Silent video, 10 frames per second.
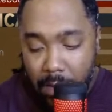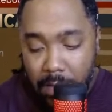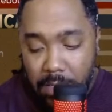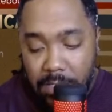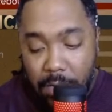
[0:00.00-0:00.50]

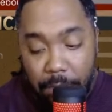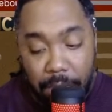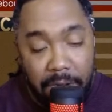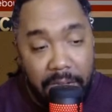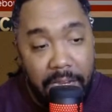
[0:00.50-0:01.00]
So for
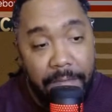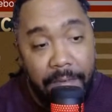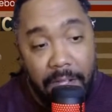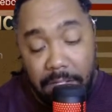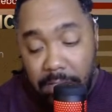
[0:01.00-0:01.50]

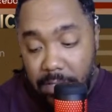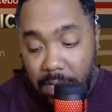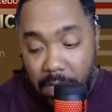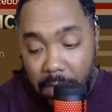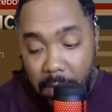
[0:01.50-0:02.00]
defense,
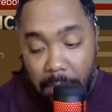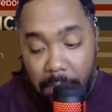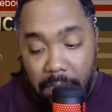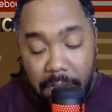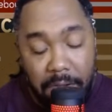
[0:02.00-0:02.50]

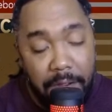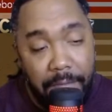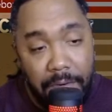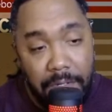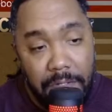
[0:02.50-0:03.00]
the
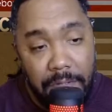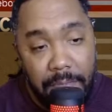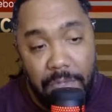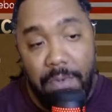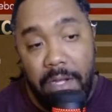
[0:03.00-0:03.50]
difference
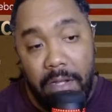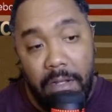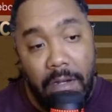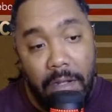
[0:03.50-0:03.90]
between